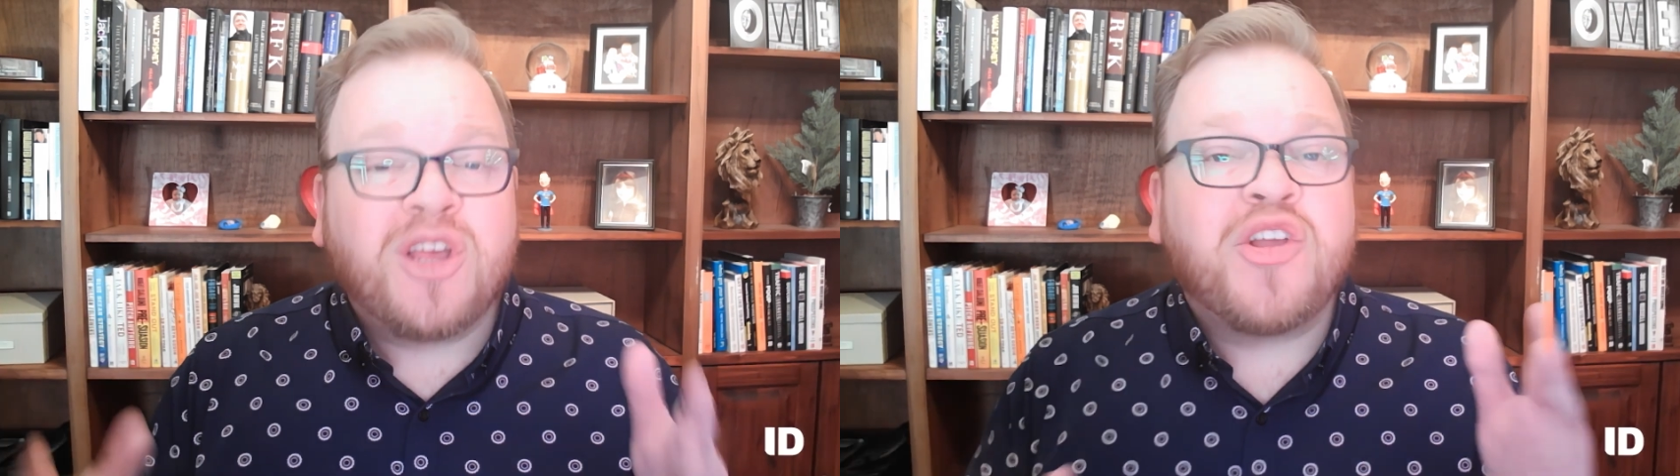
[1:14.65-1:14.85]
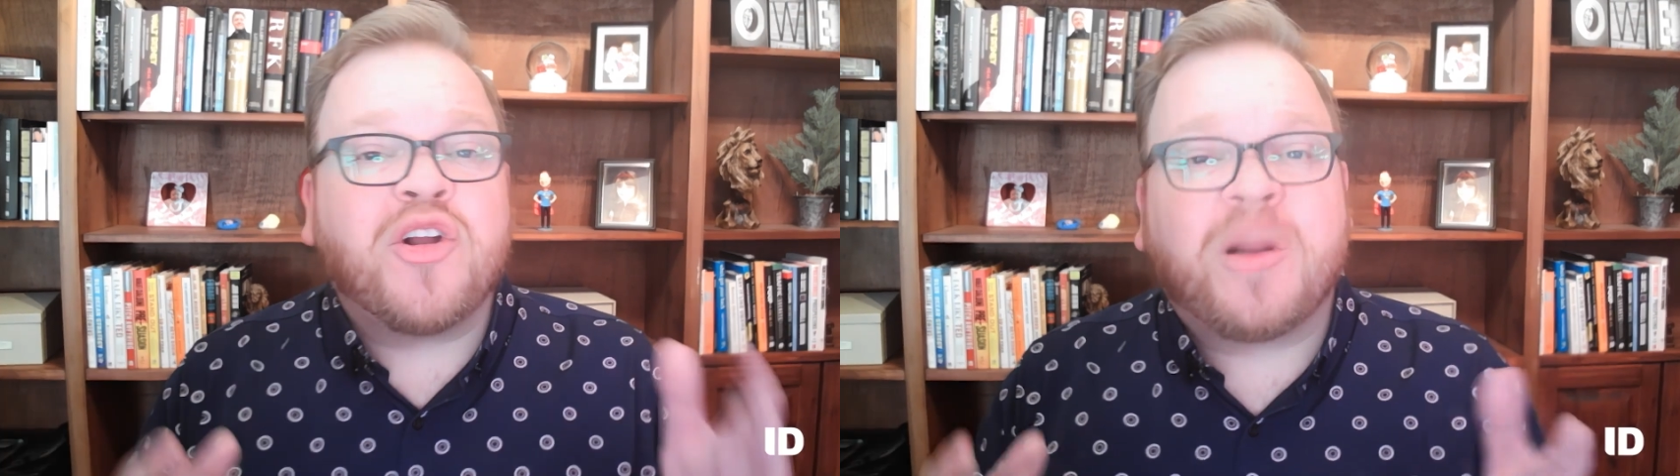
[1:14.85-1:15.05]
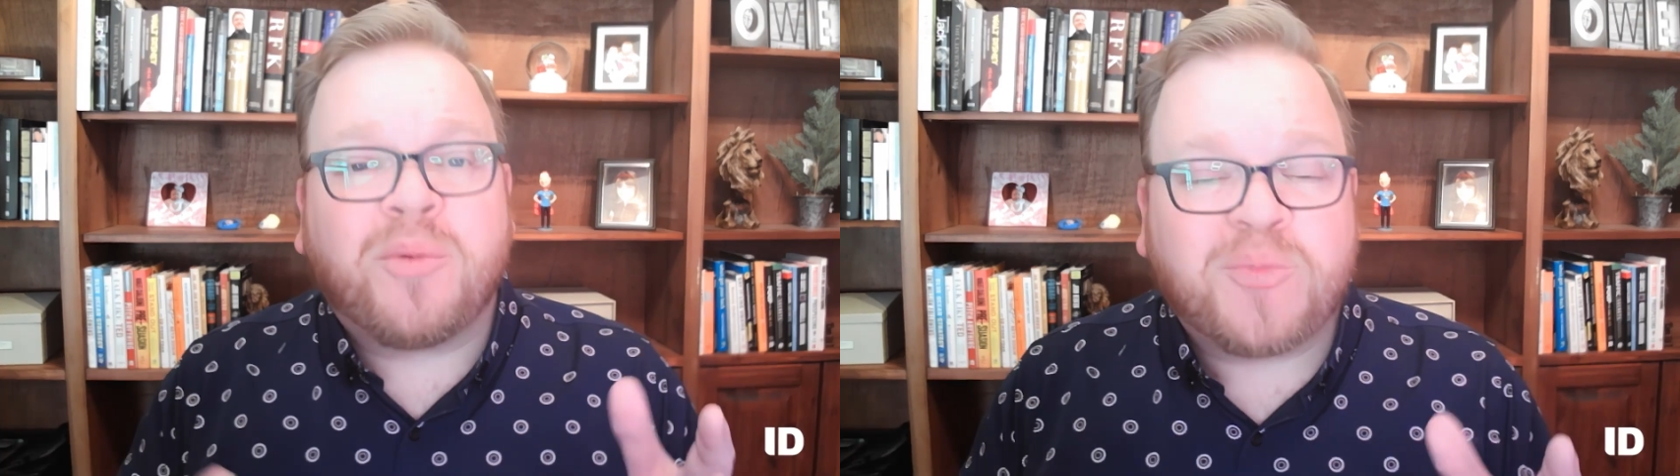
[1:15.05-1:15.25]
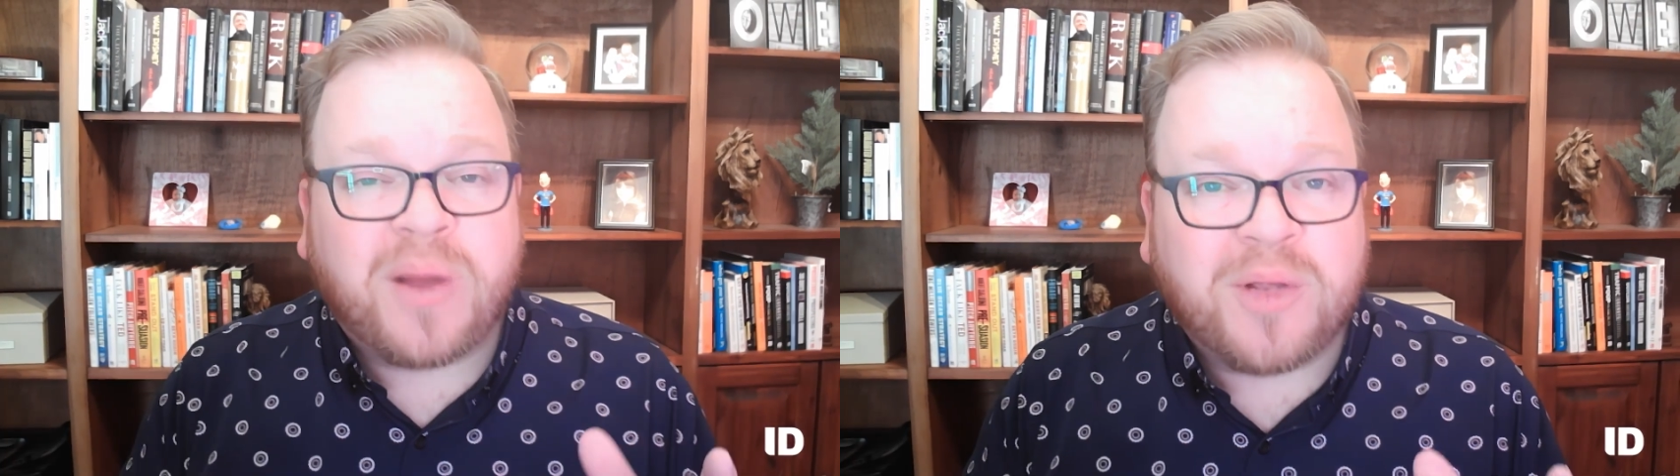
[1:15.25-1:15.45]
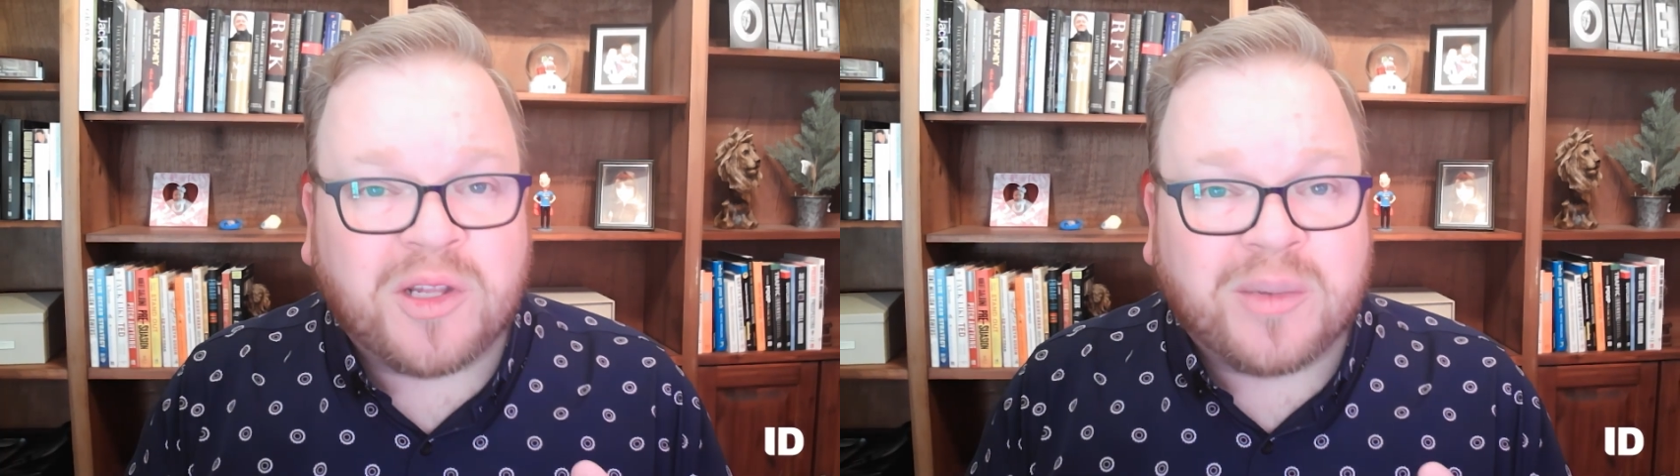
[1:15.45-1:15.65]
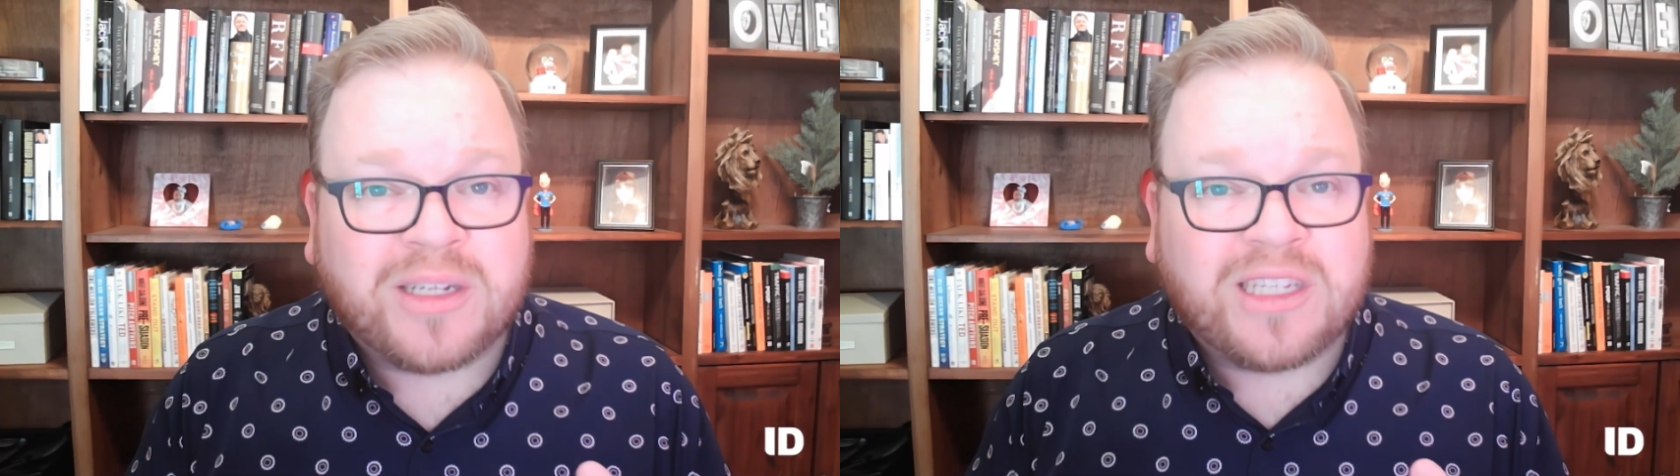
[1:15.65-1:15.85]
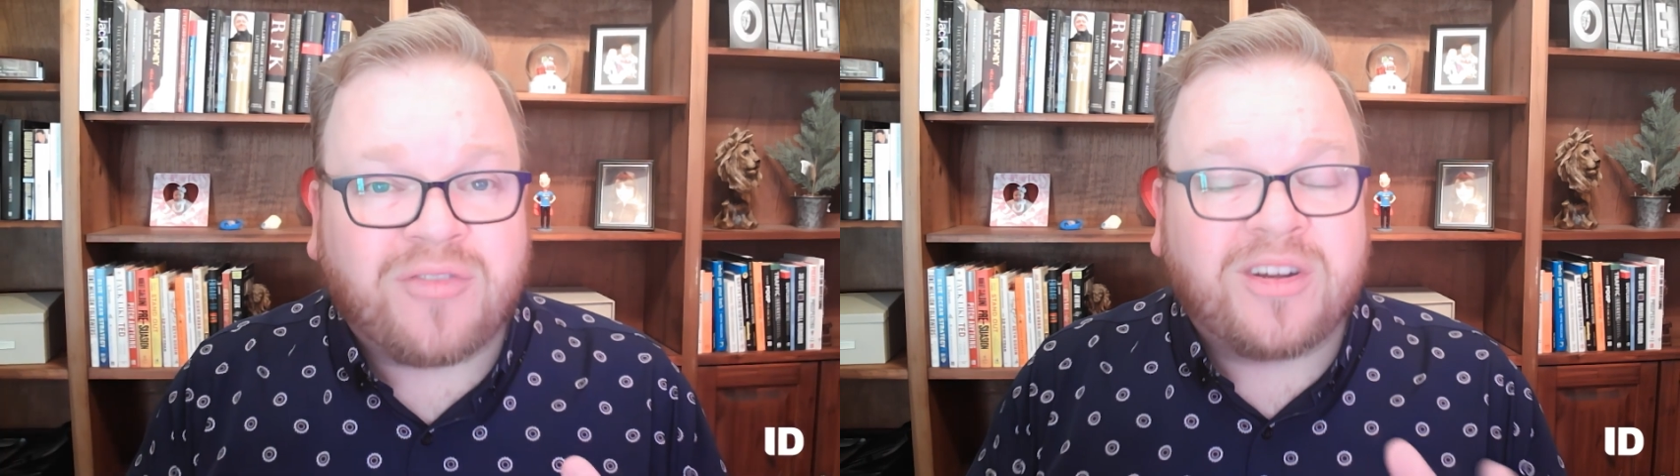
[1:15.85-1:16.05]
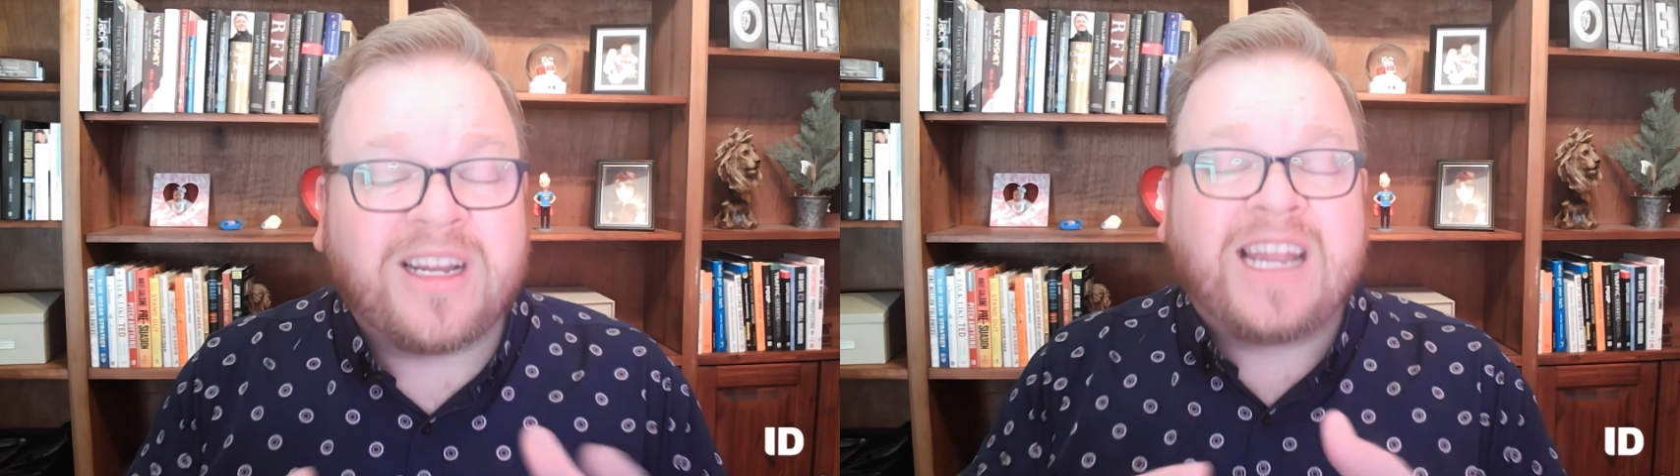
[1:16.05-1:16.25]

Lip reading: Your numbers might be a little bit different,